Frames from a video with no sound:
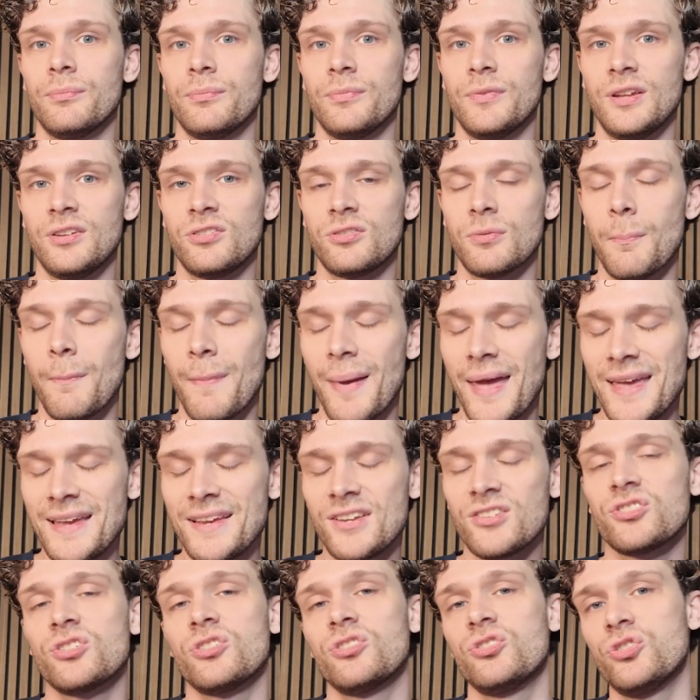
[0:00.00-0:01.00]
This
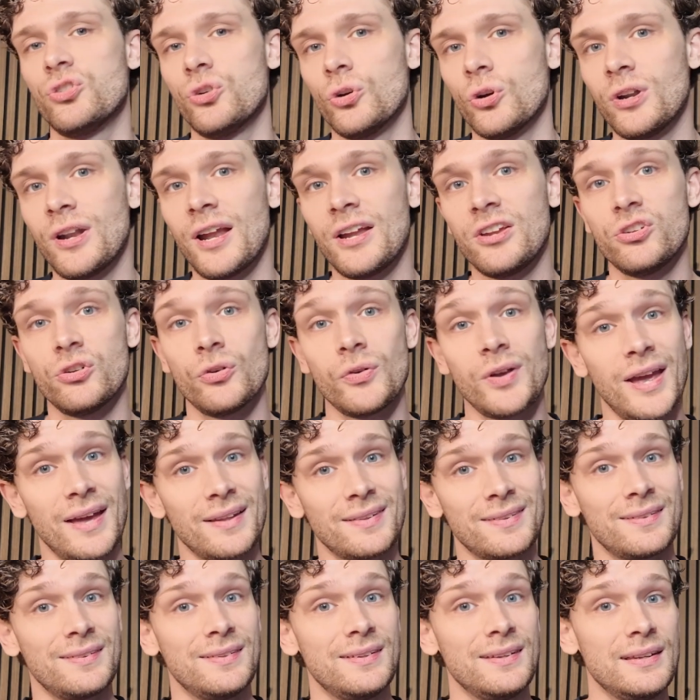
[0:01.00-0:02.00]
makes sure that you
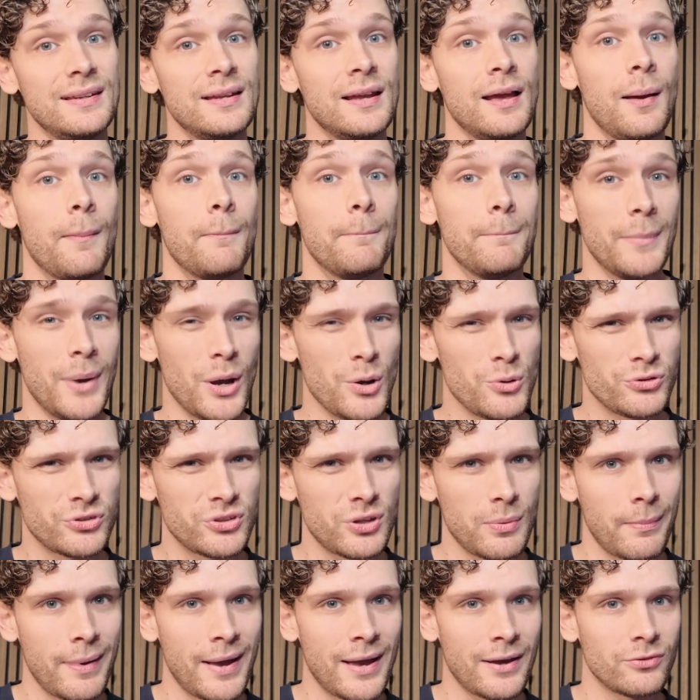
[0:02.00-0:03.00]
get the
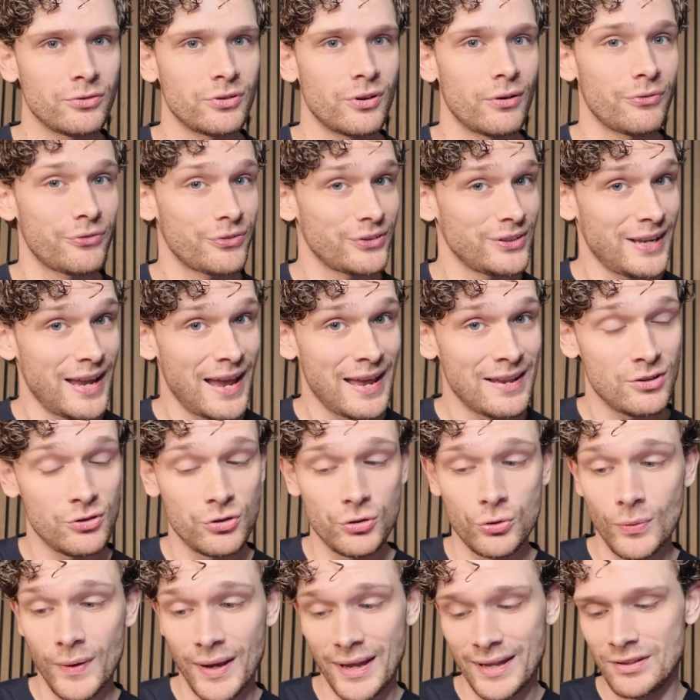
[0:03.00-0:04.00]
most amount of
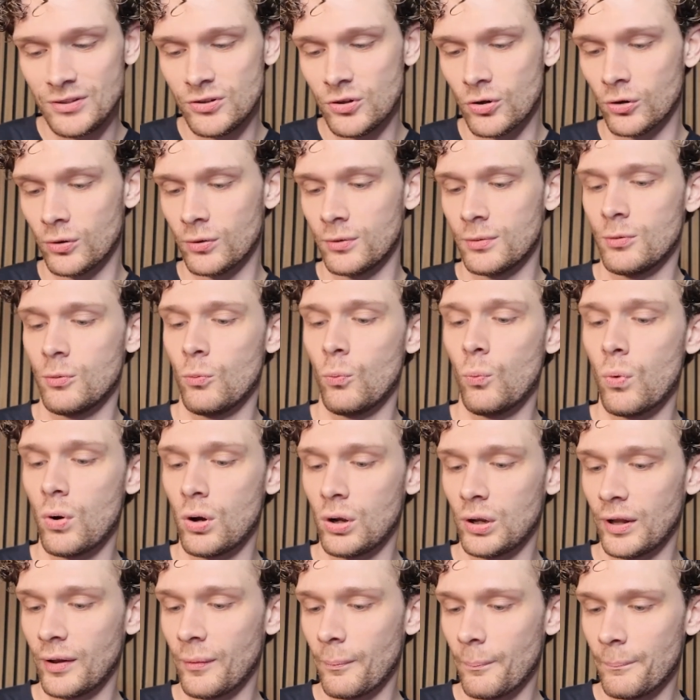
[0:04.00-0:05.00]
Kendu in your
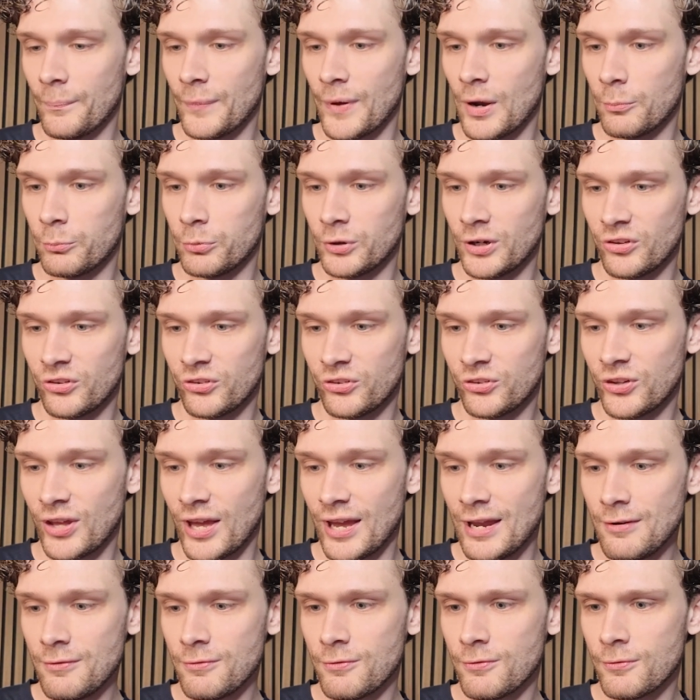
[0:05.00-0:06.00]
wallet. Now press
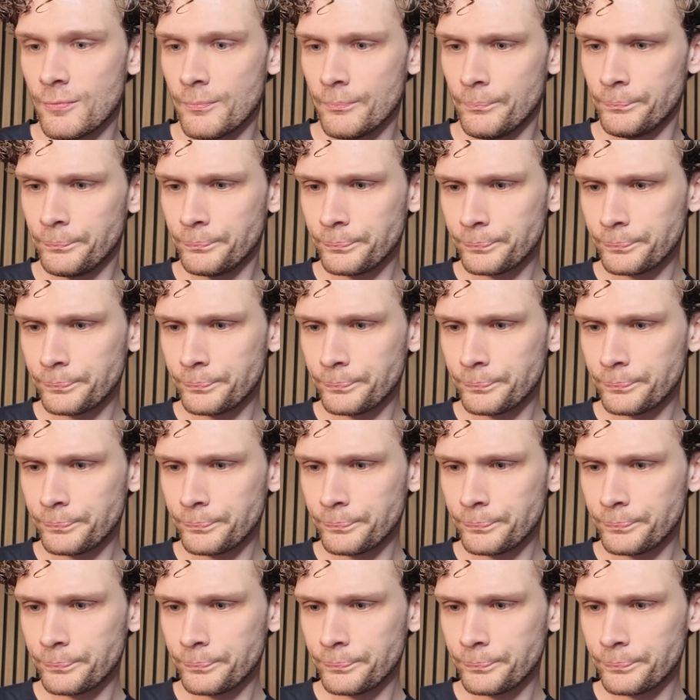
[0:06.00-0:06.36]
save.